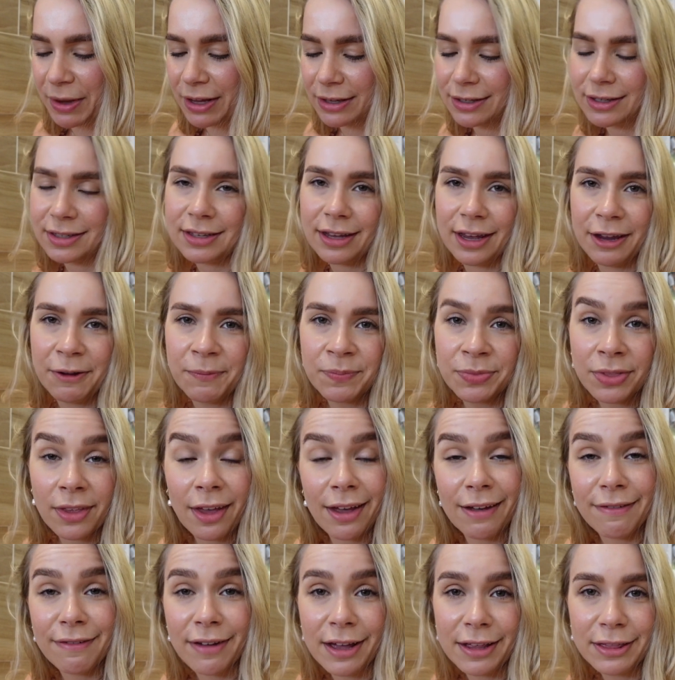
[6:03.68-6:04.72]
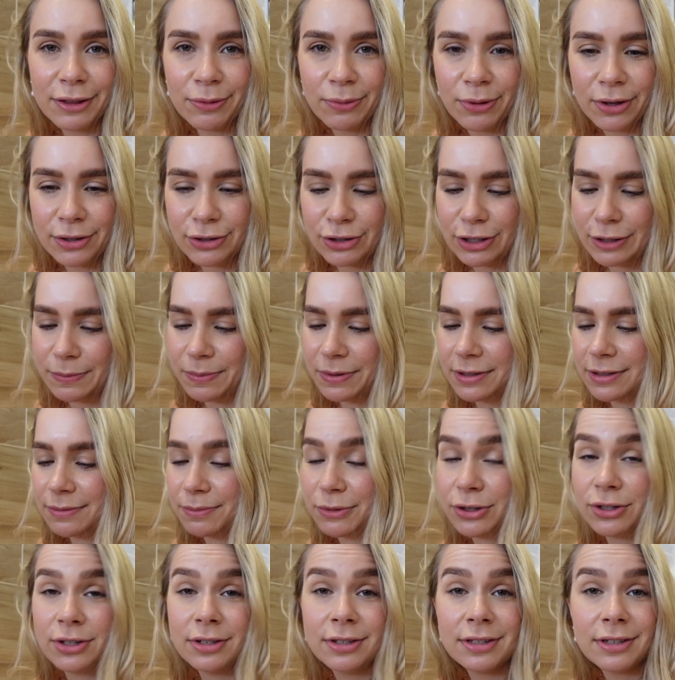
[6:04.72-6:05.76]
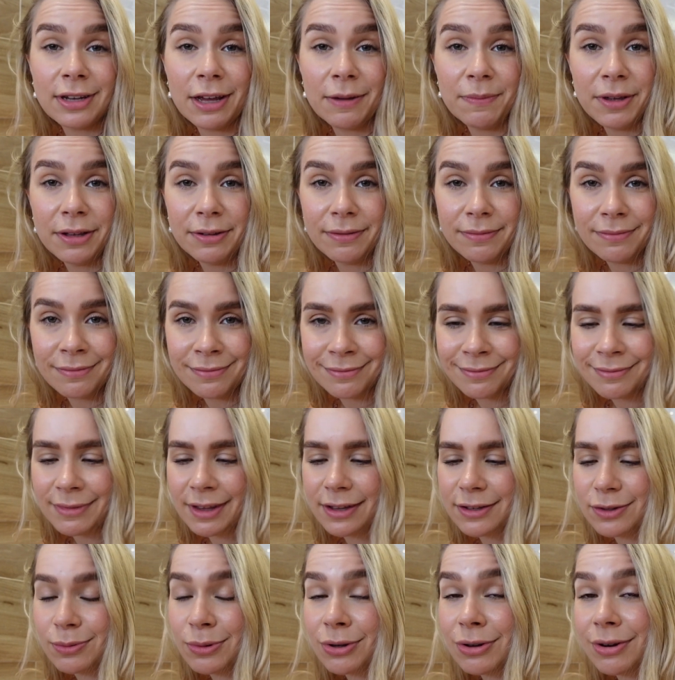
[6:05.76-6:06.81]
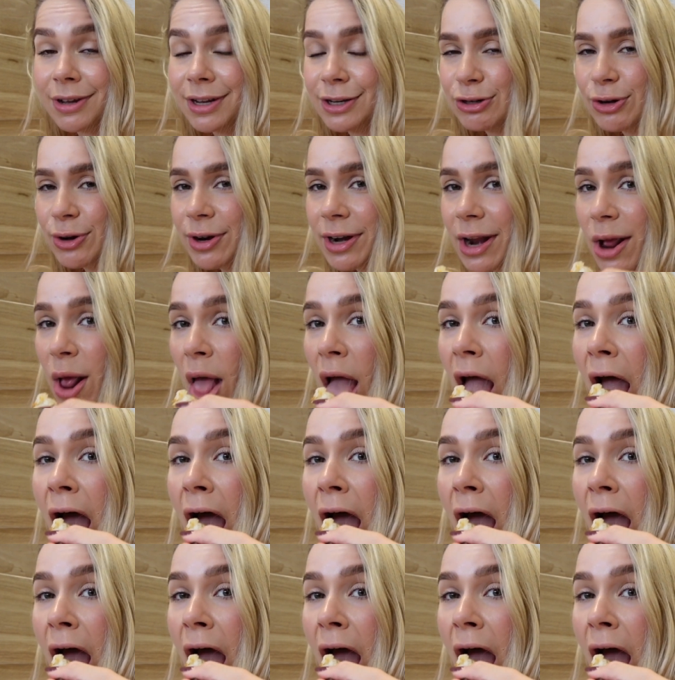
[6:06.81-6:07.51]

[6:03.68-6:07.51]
here to say, I've had the world's cheapest Michelin star. So we're gonna enjoy them.